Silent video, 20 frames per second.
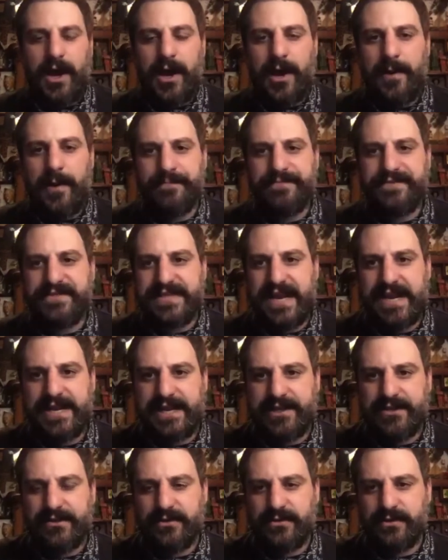
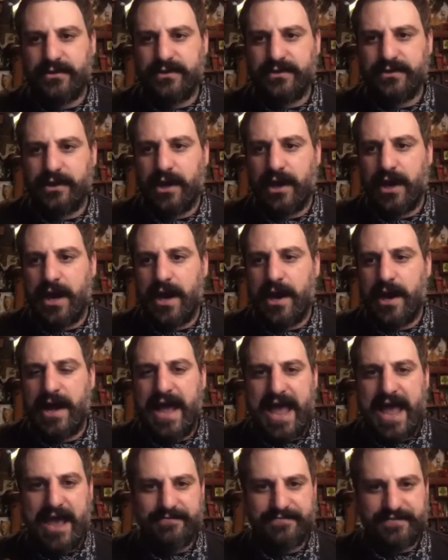tenant
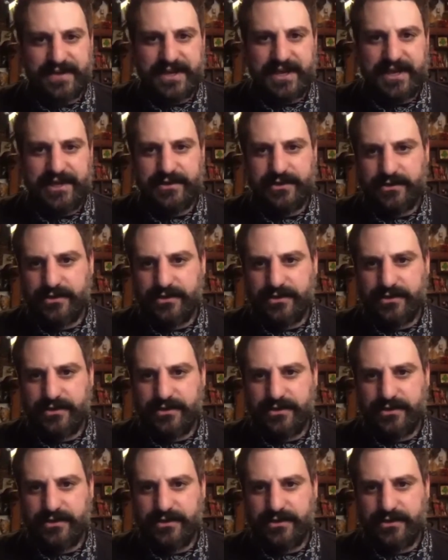advocate,